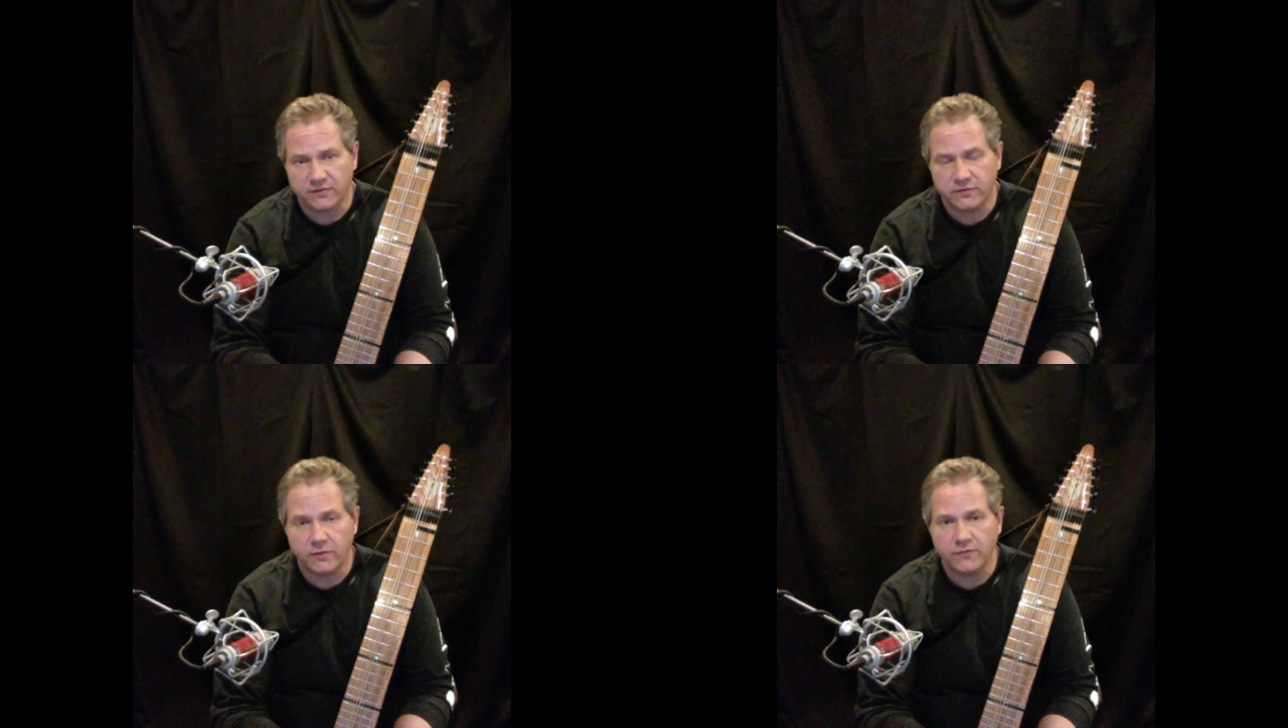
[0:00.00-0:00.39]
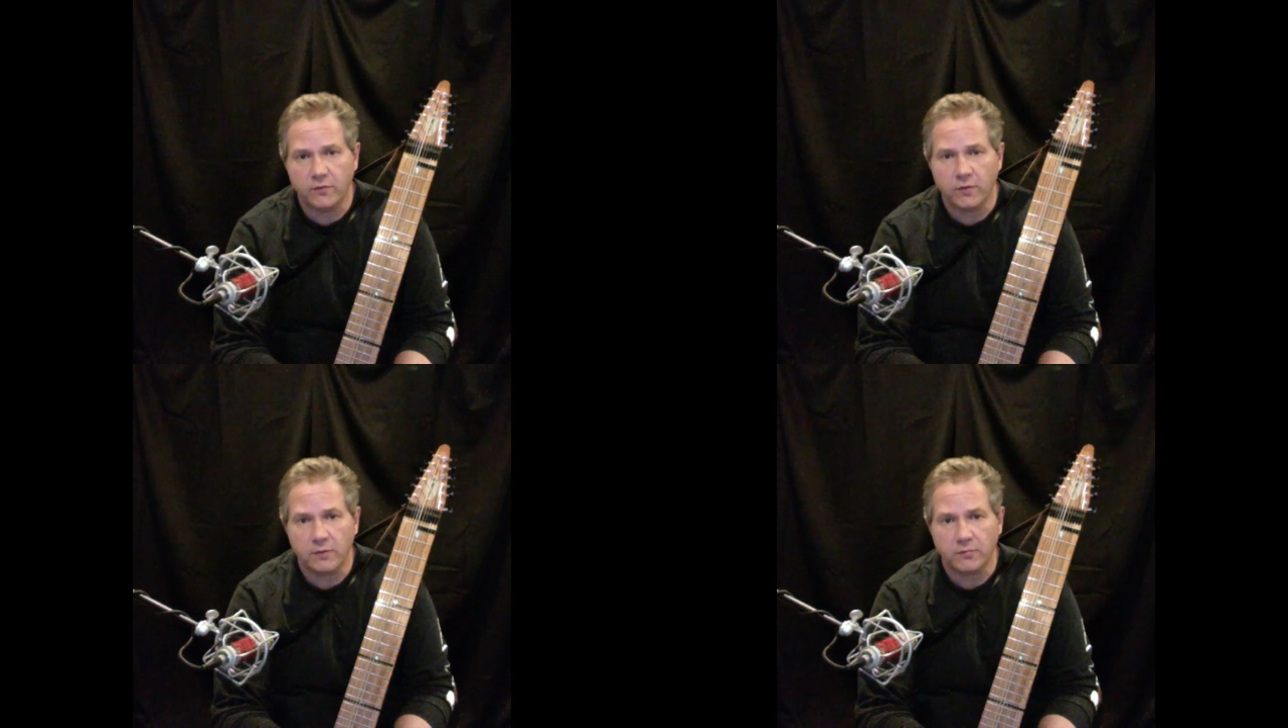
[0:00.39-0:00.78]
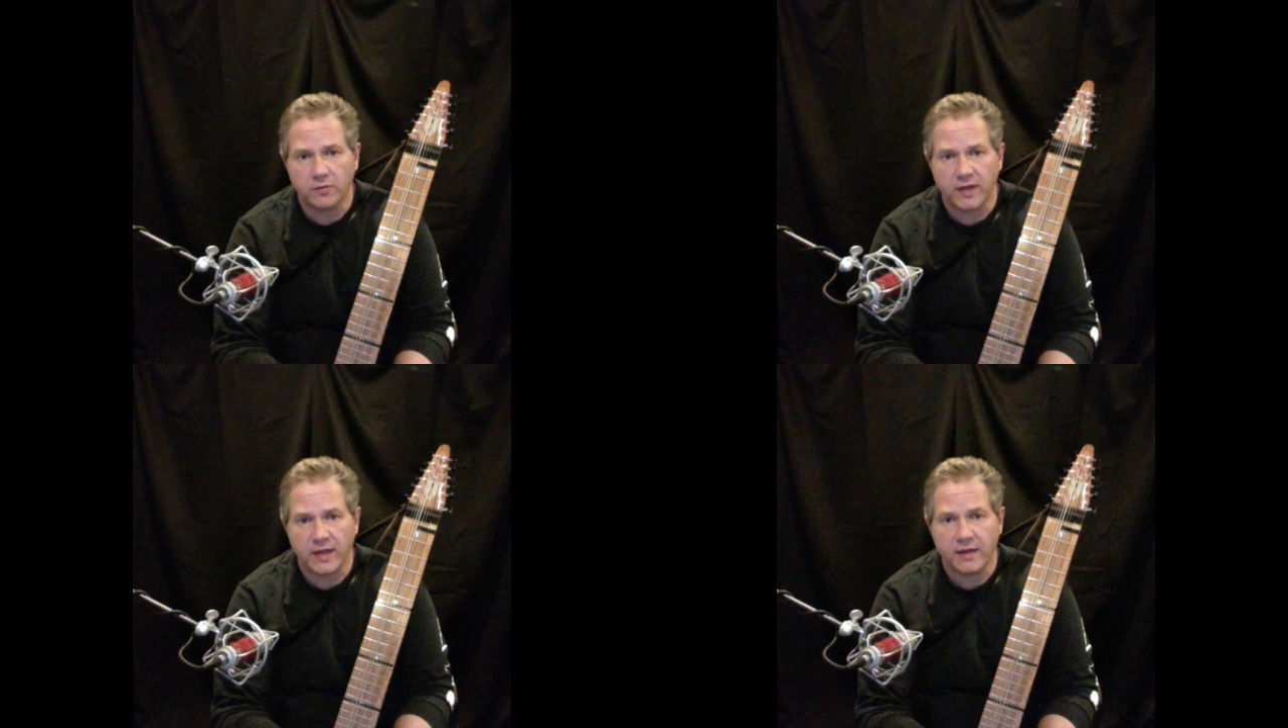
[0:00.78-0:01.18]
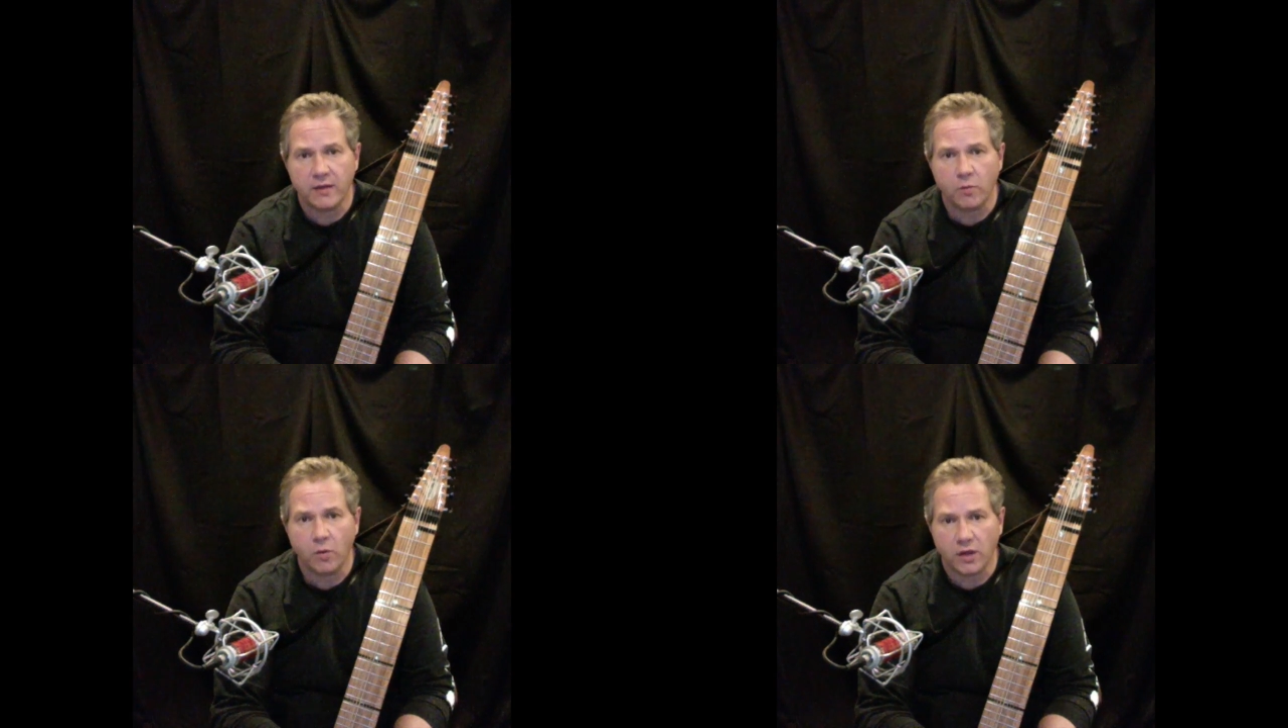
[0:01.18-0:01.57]
So if you want to play
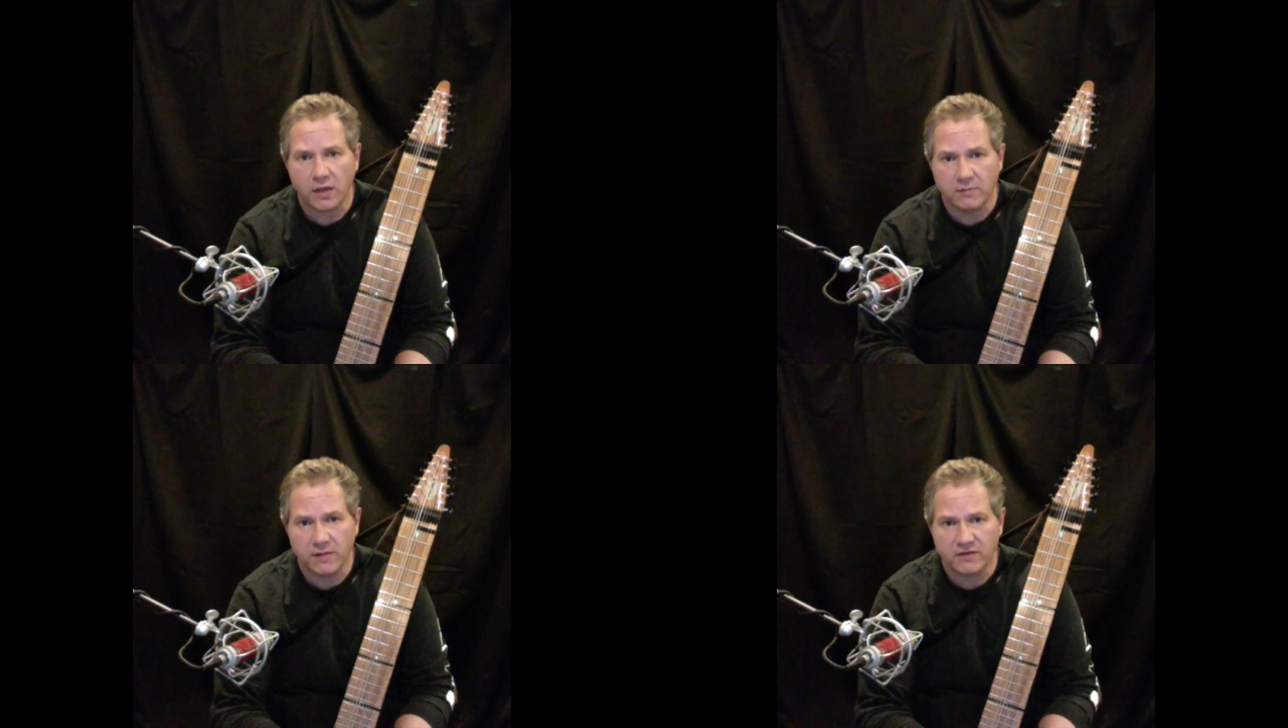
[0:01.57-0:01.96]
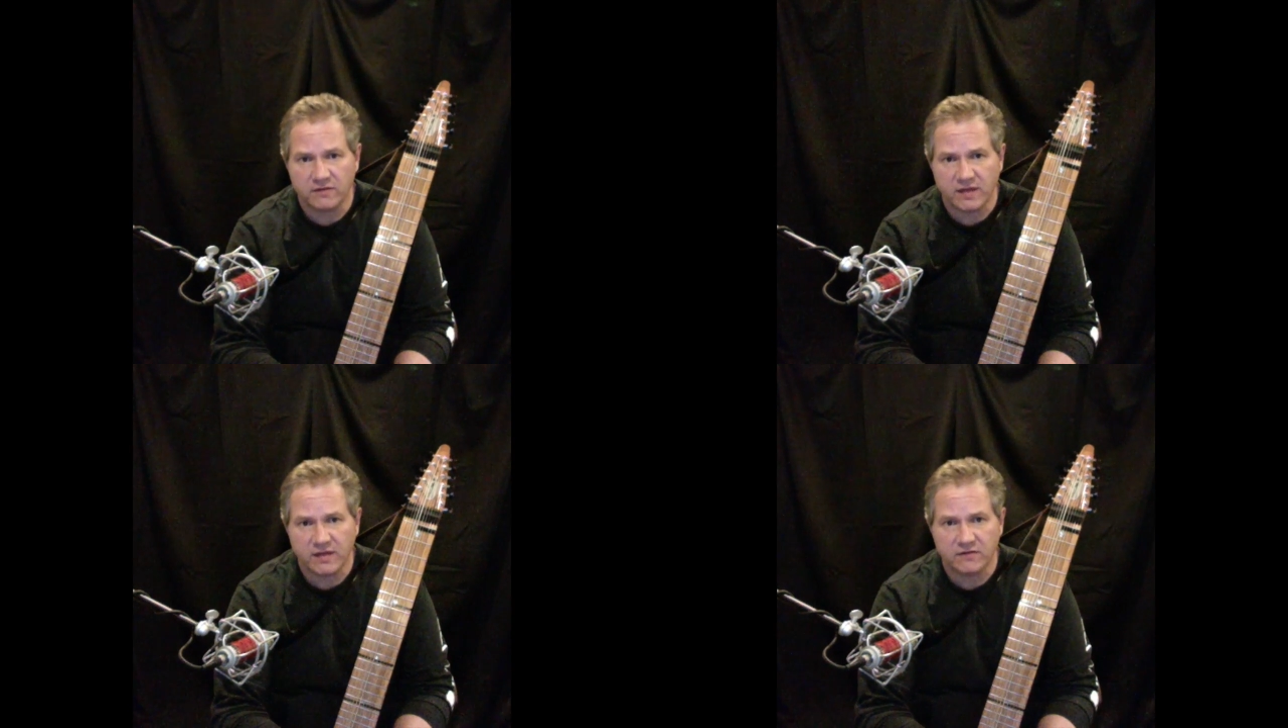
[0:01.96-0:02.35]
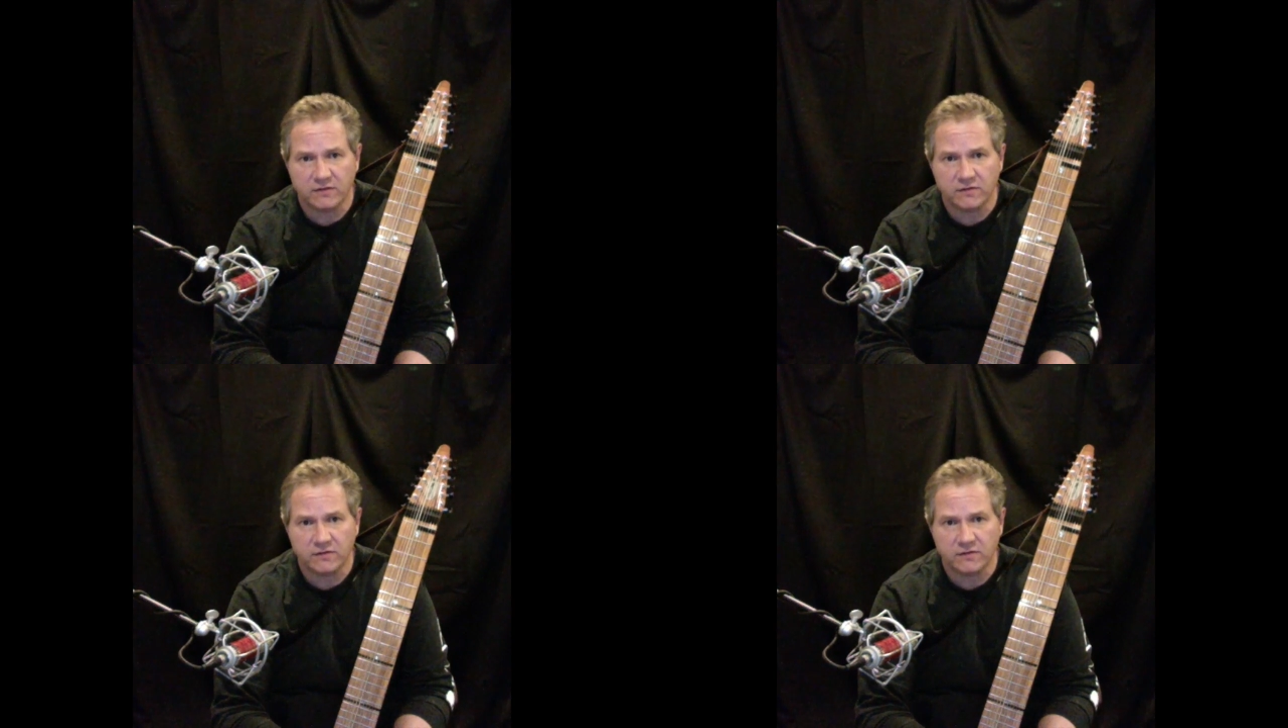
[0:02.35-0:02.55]
walking bass lines,